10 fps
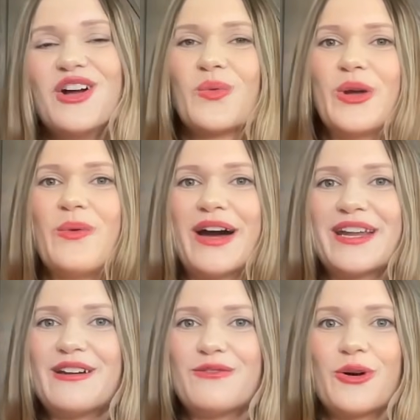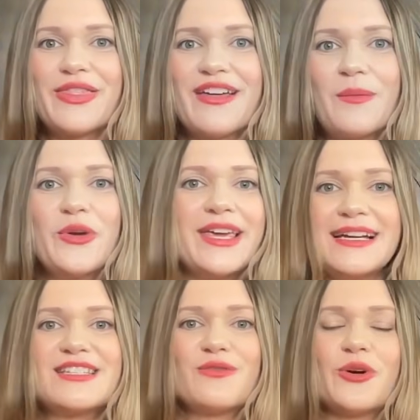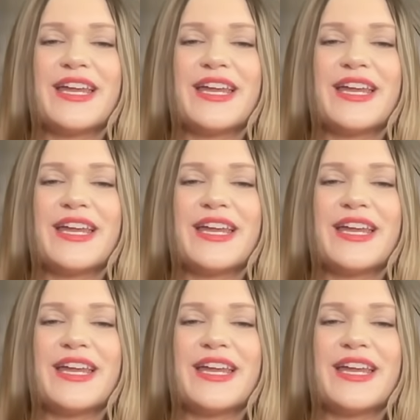we want to avoid them. We can't avoid